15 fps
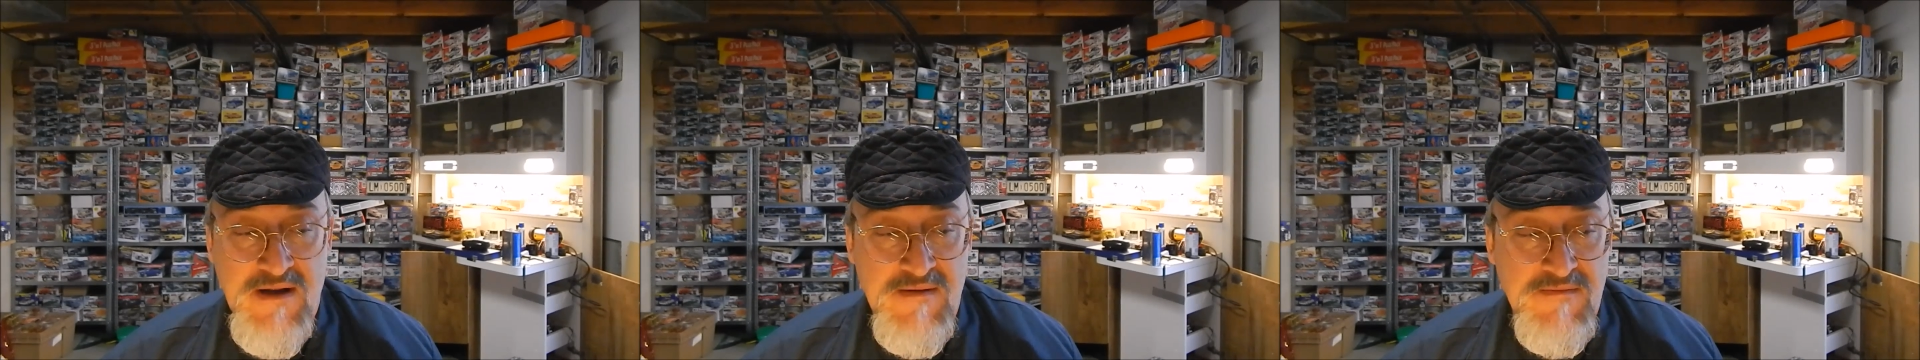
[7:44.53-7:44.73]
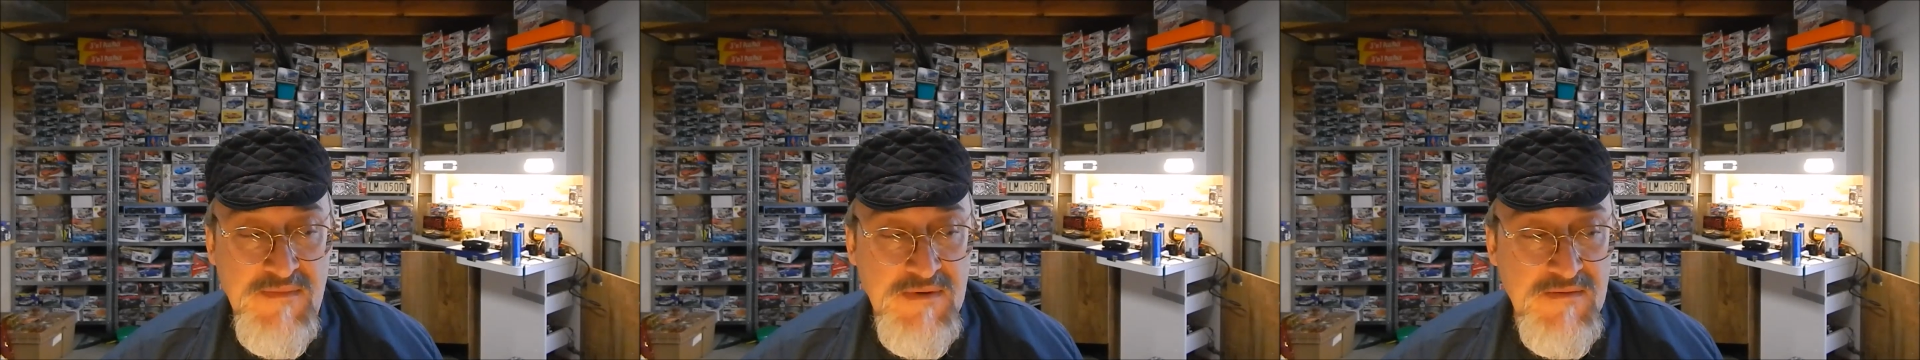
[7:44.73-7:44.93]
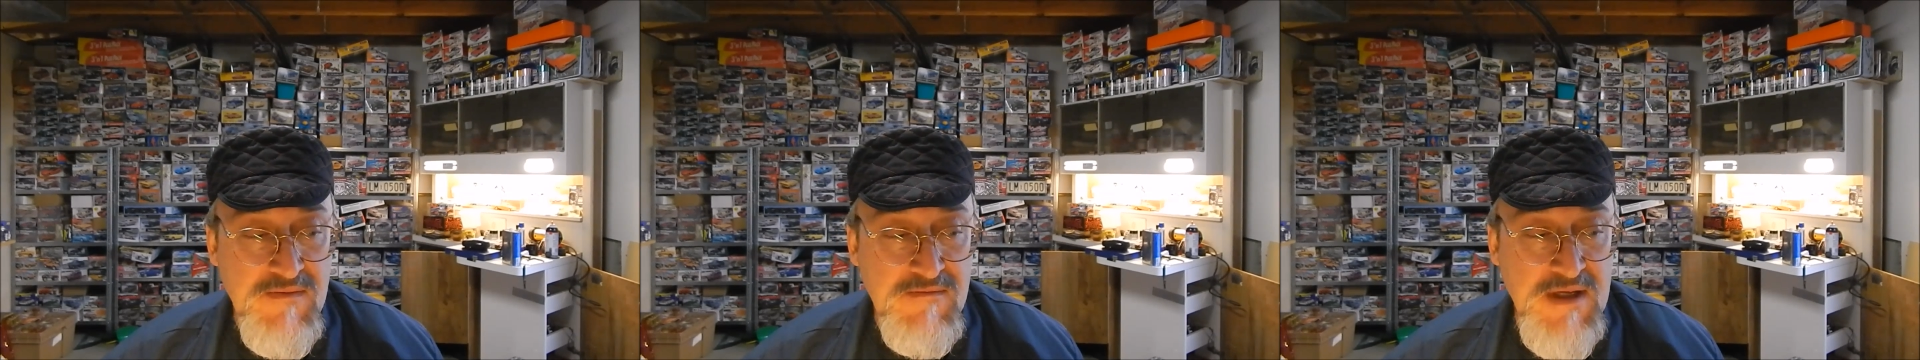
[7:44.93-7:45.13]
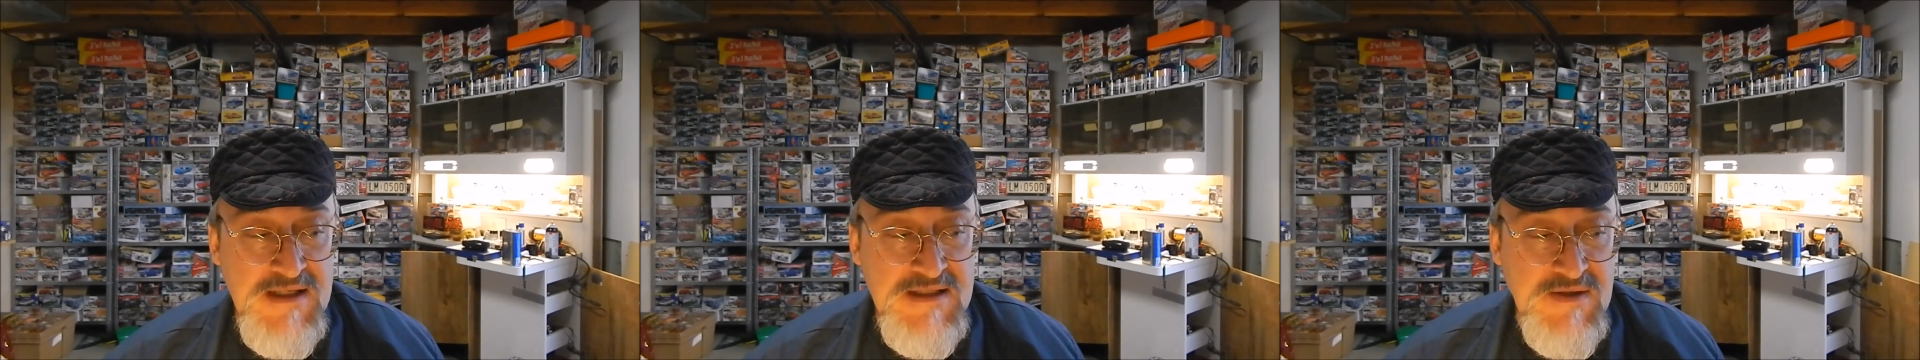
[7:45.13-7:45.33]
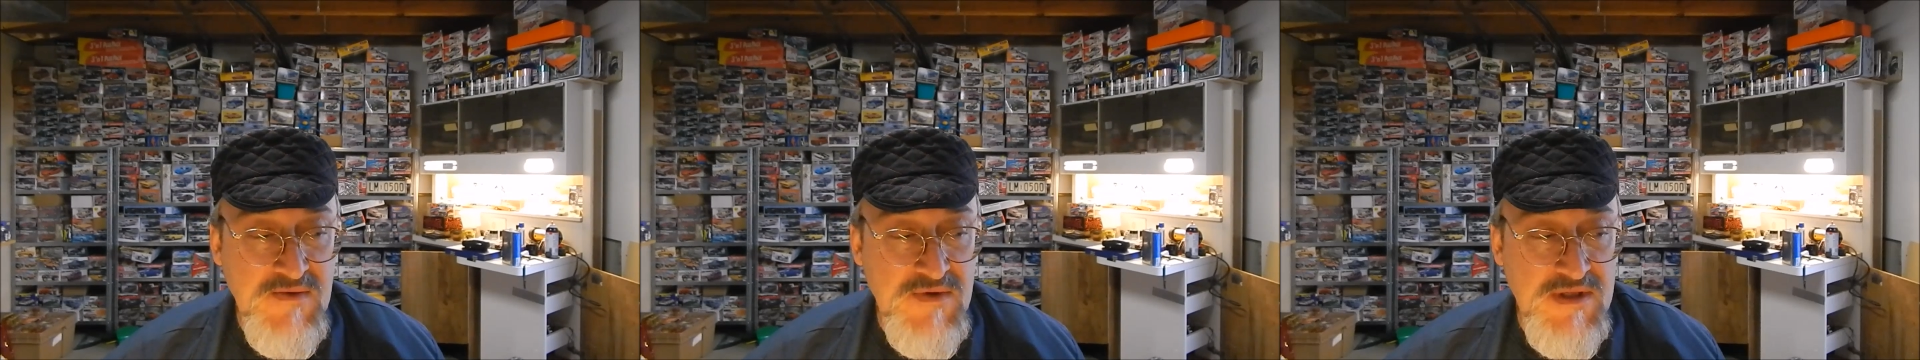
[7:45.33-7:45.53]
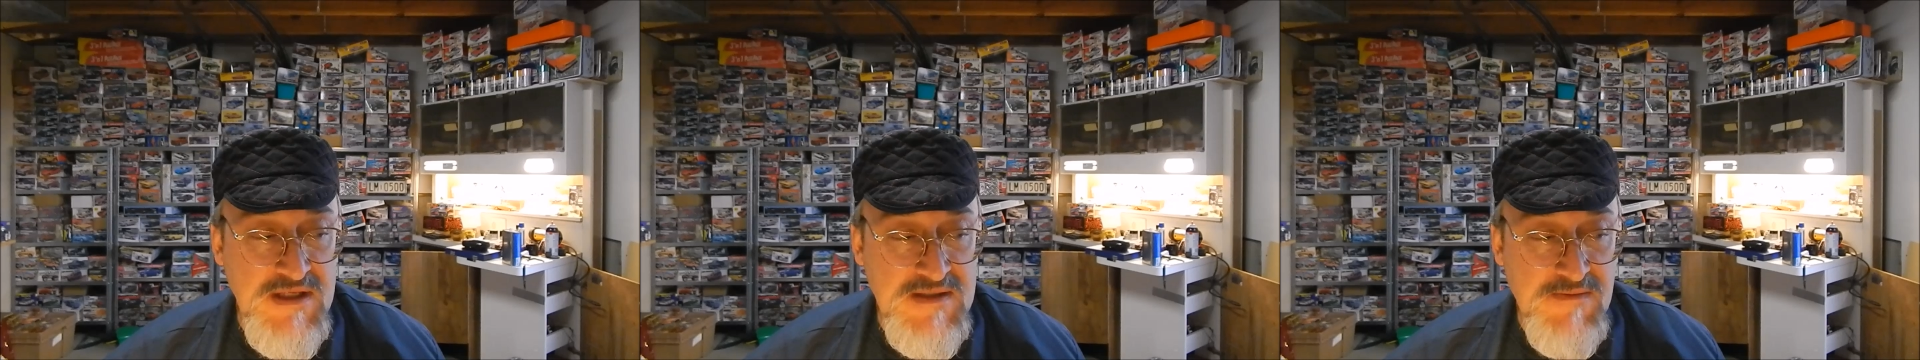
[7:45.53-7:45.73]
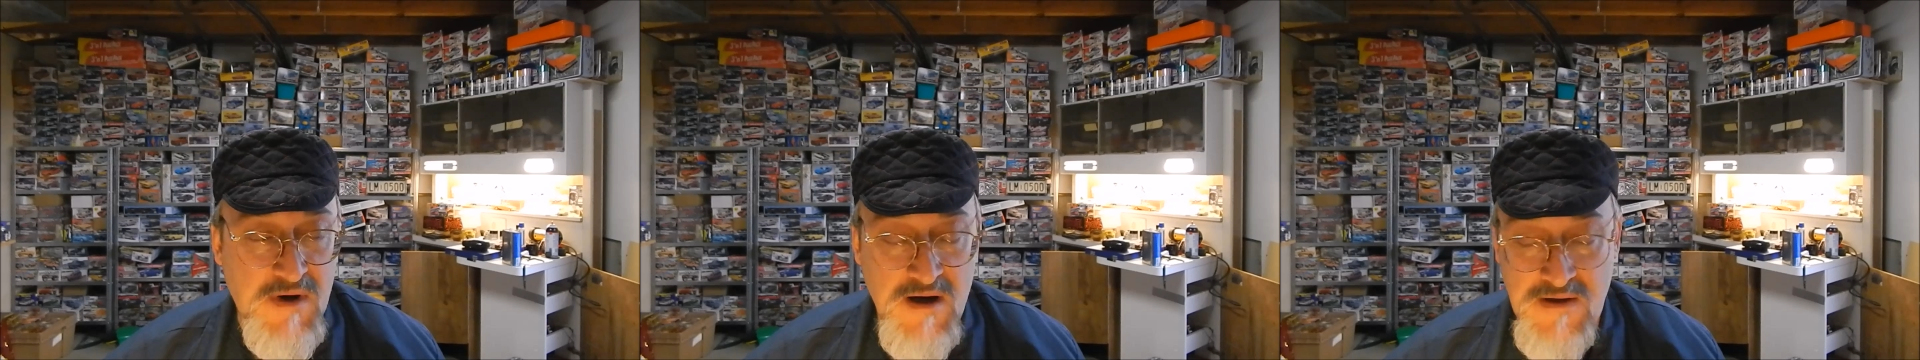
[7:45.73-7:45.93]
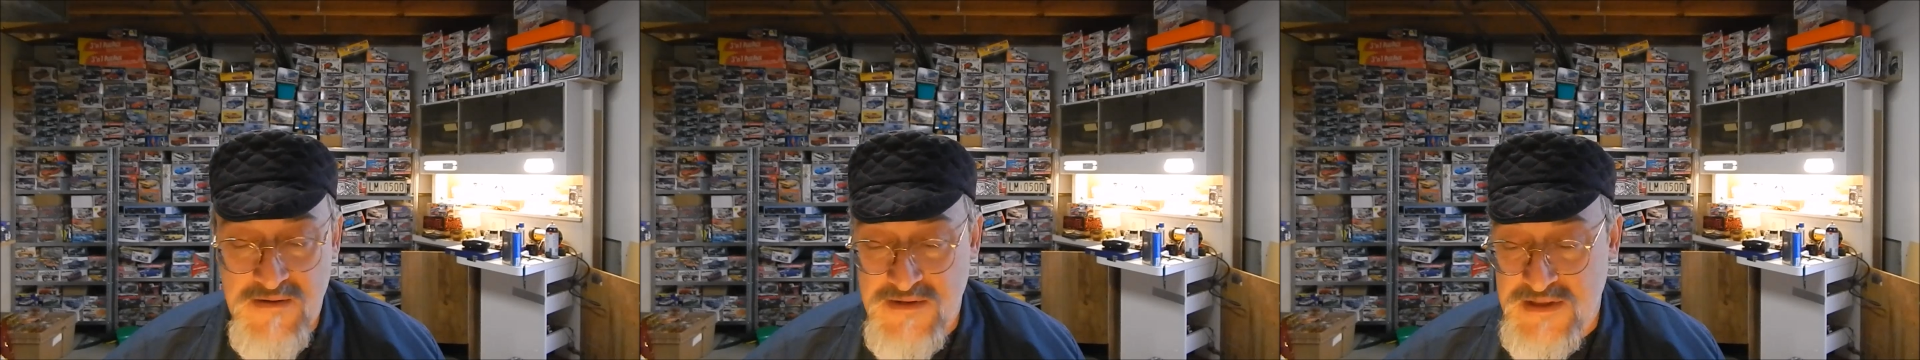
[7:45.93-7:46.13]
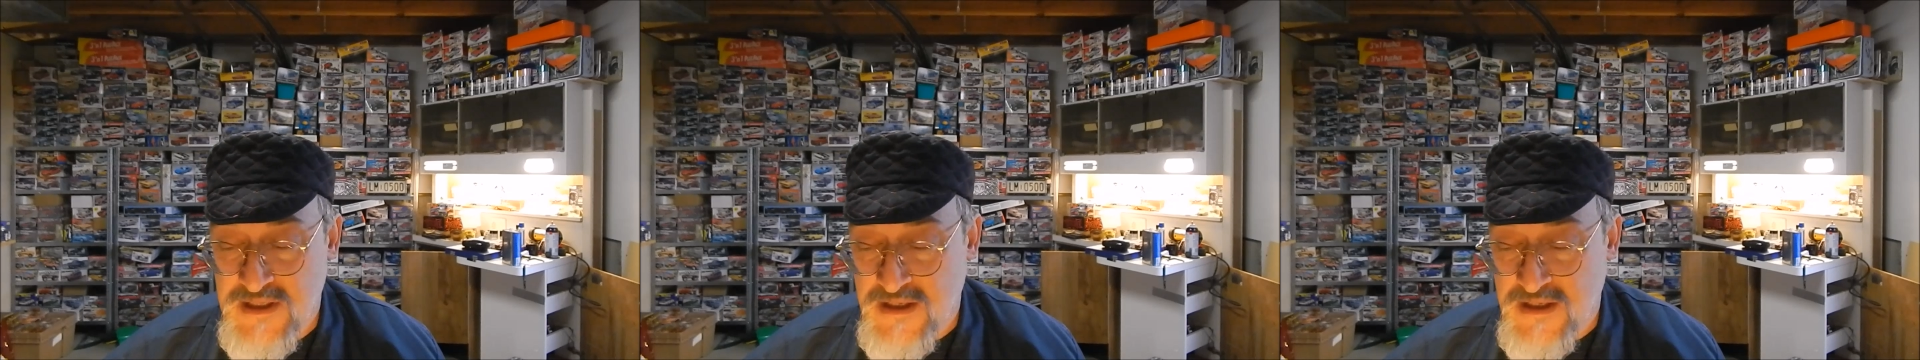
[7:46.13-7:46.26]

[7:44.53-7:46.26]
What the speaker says: and messing with these models.